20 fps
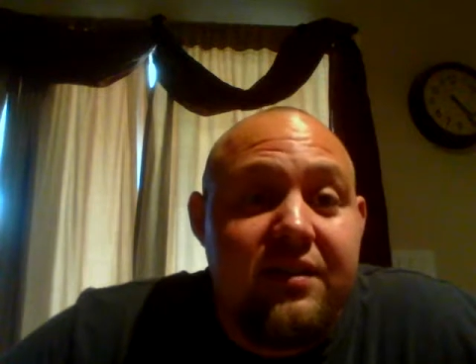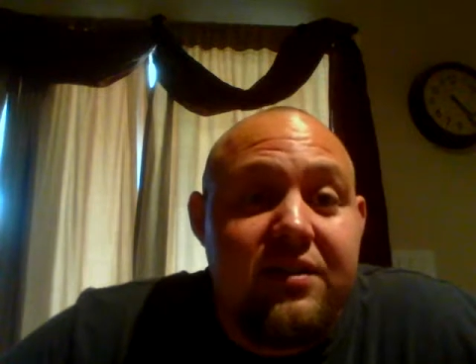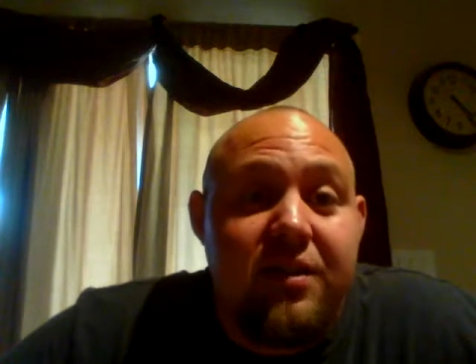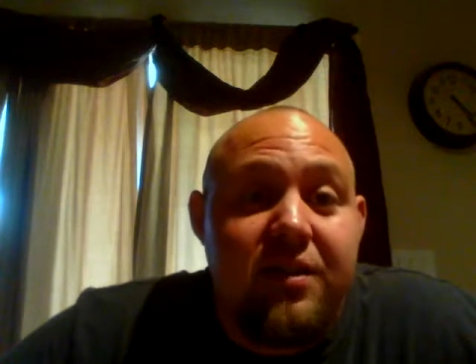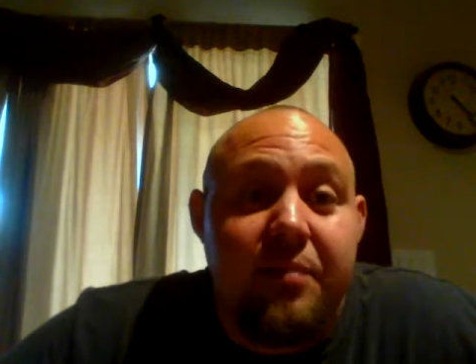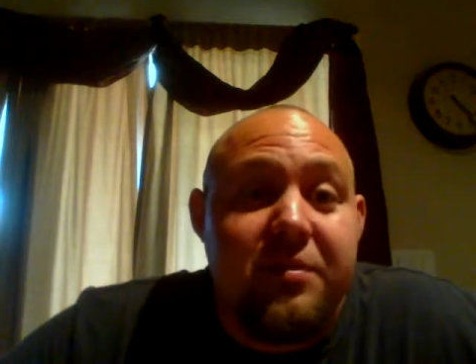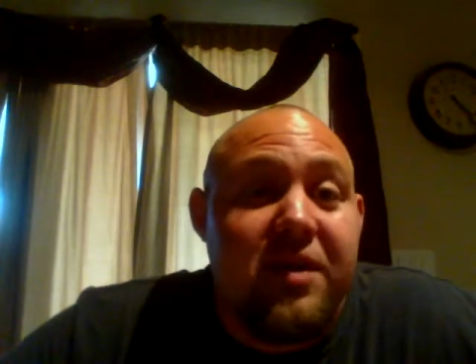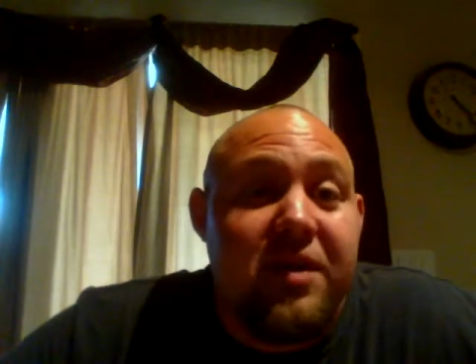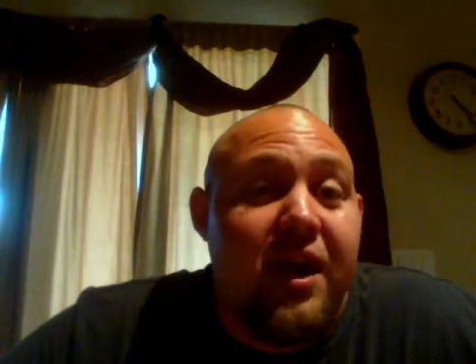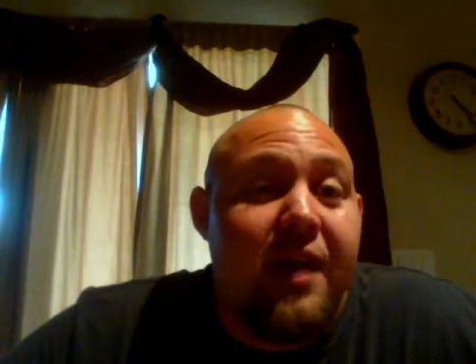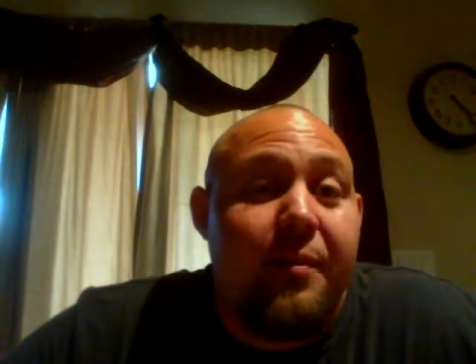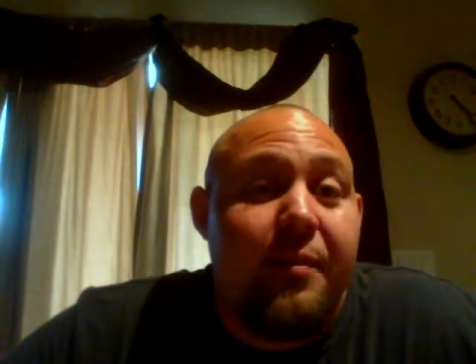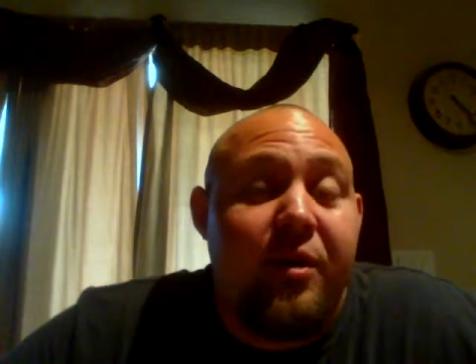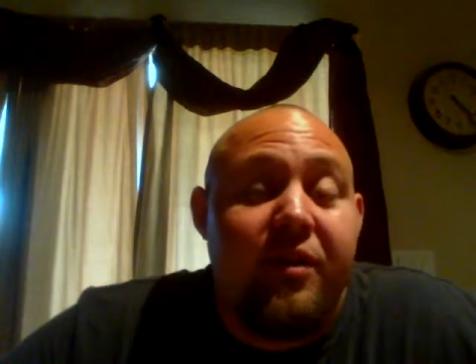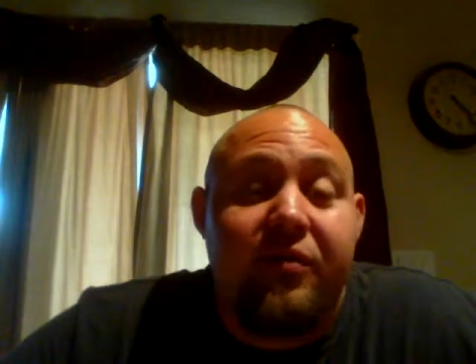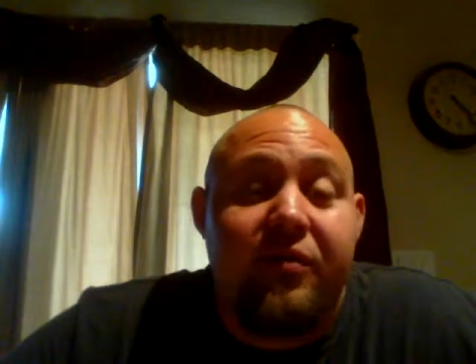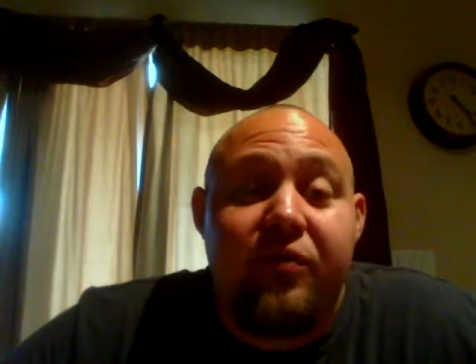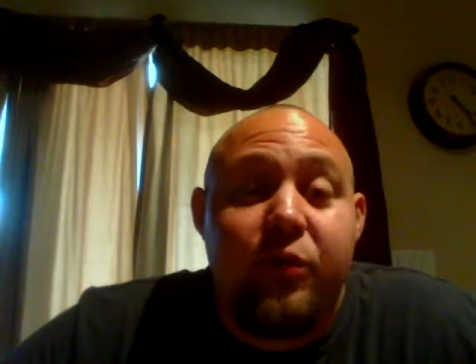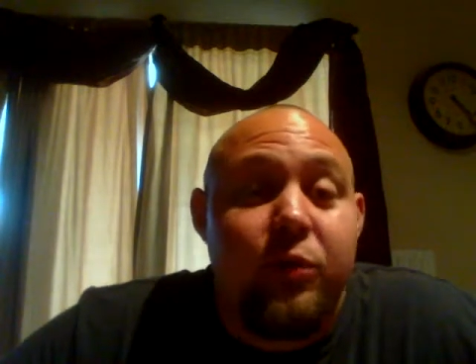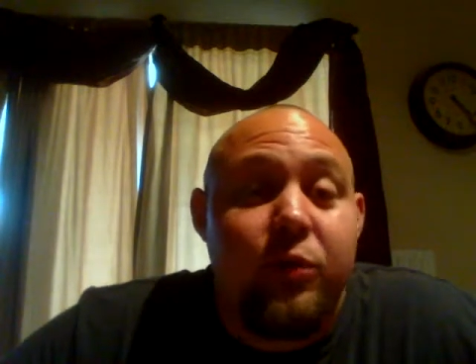
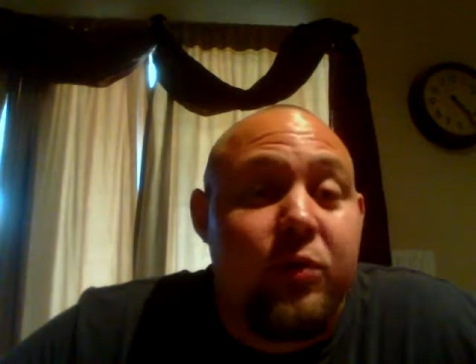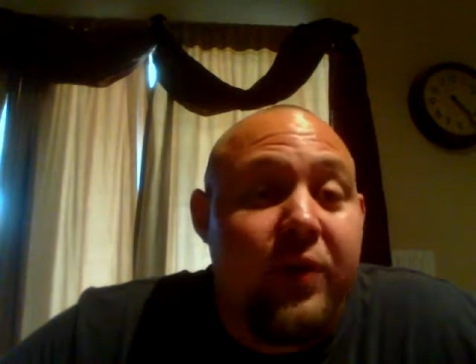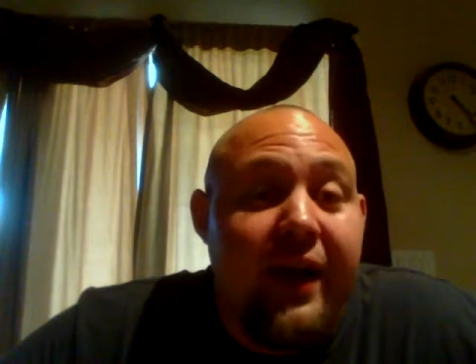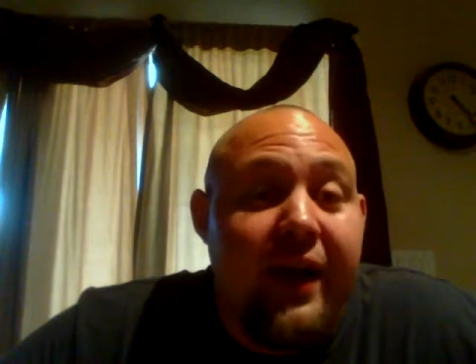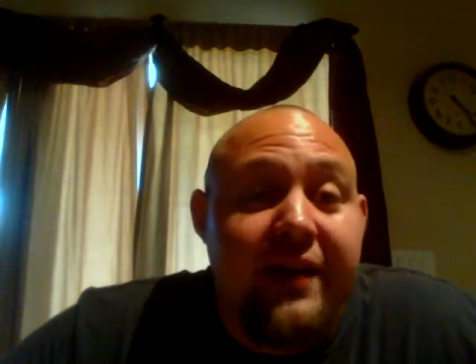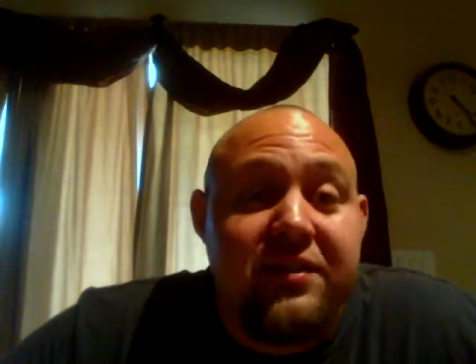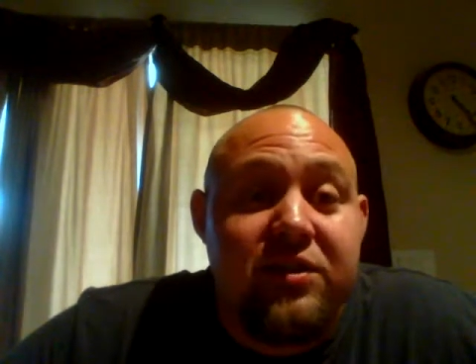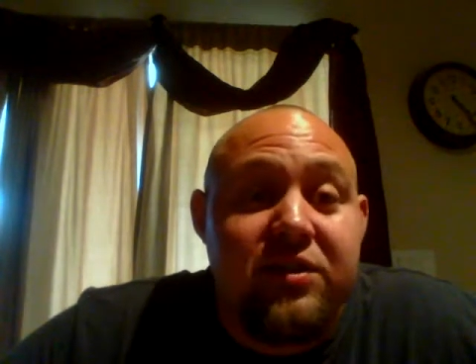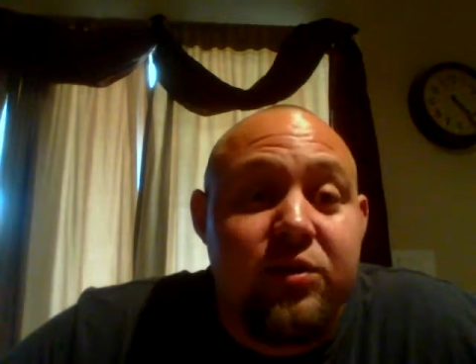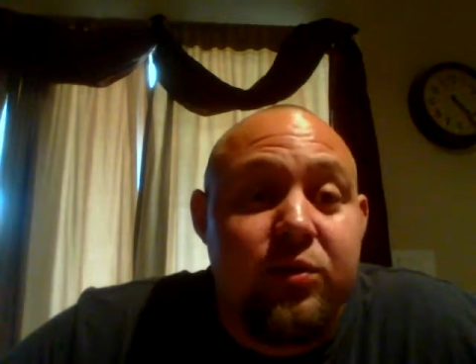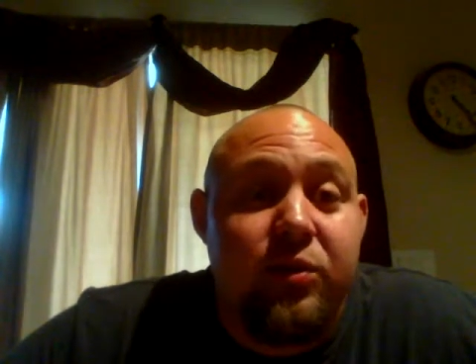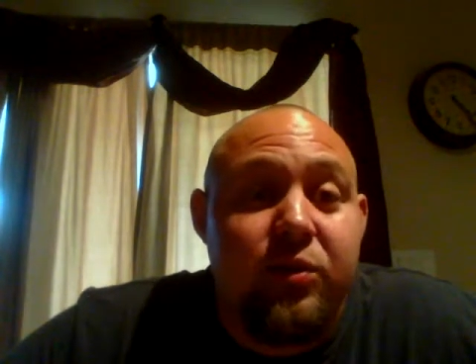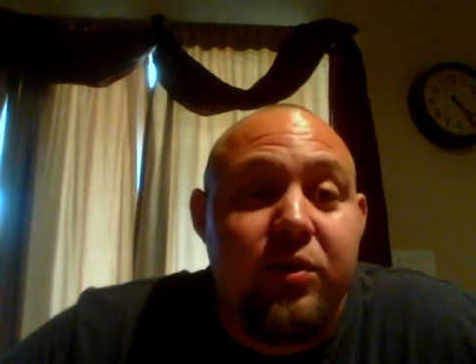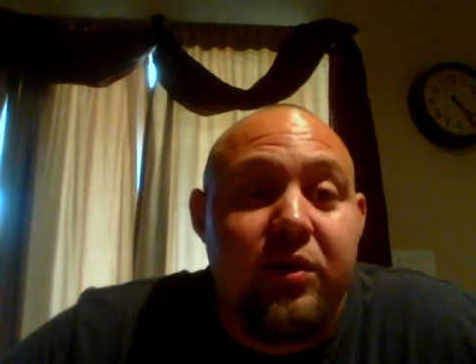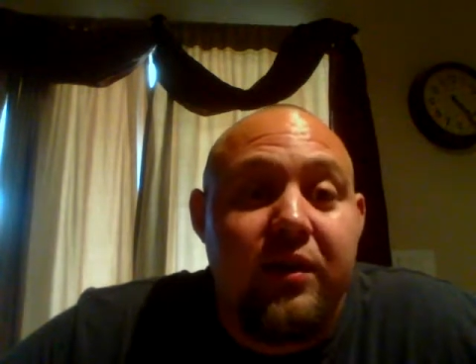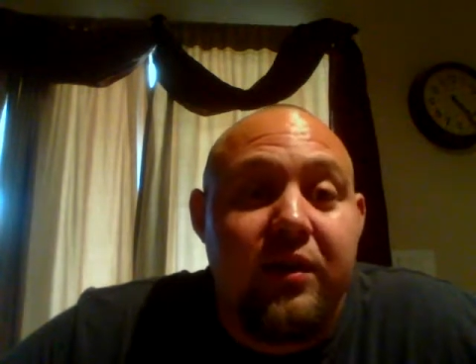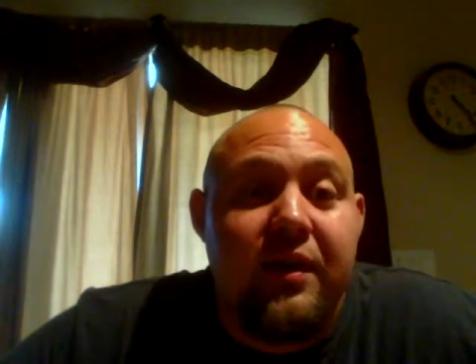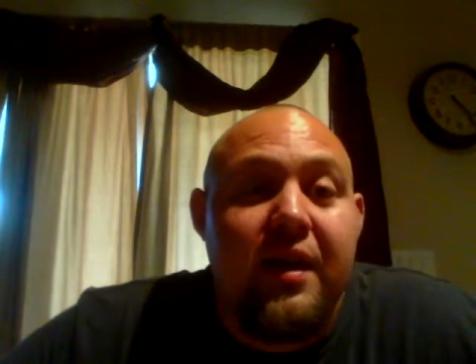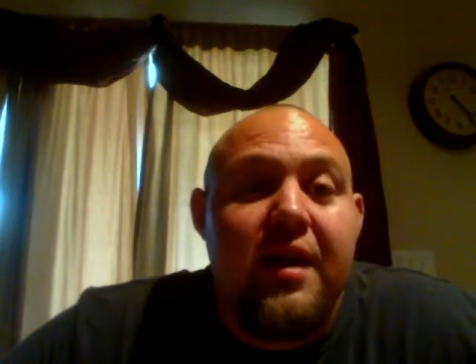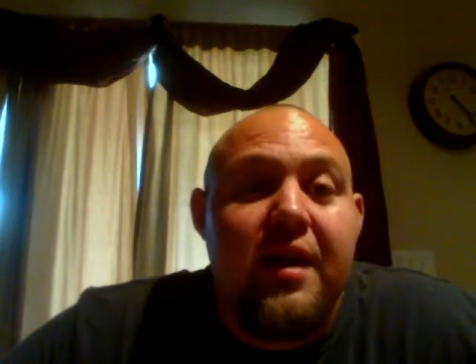sometime on a fool-ass
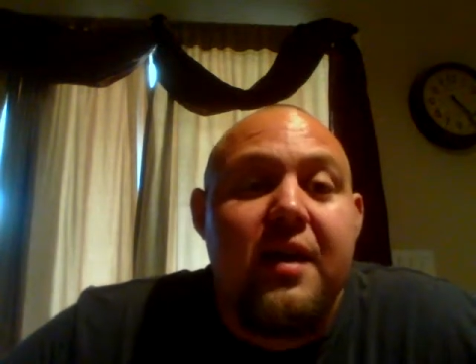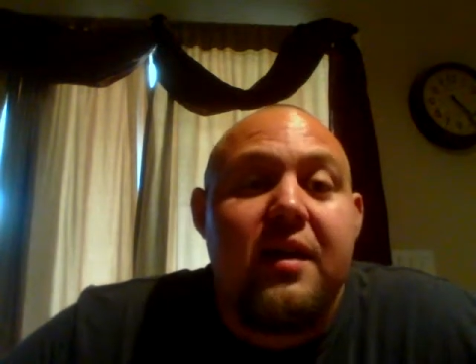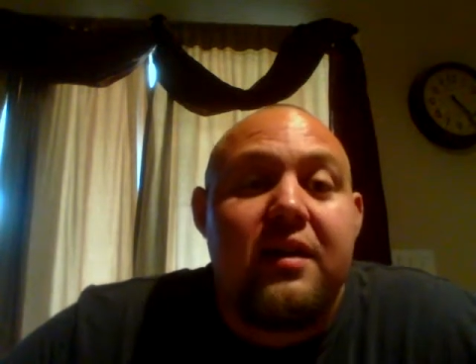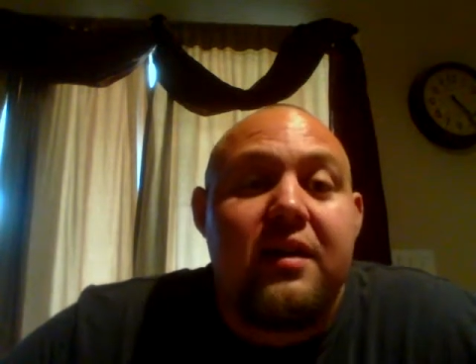tour,